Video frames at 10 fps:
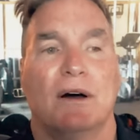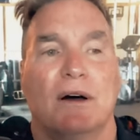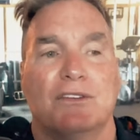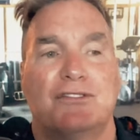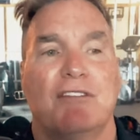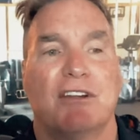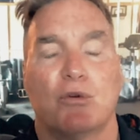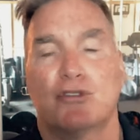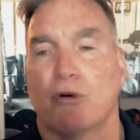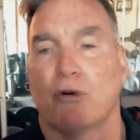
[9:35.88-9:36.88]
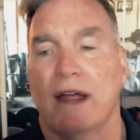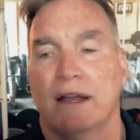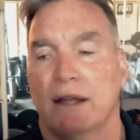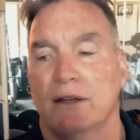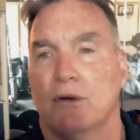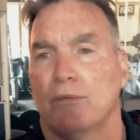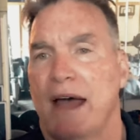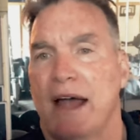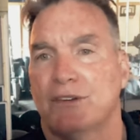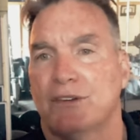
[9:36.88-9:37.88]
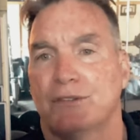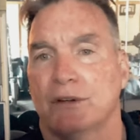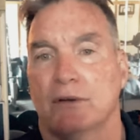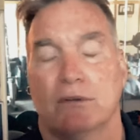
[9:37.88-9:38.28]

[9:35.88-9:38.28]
Cedric was great. And, you know, Max,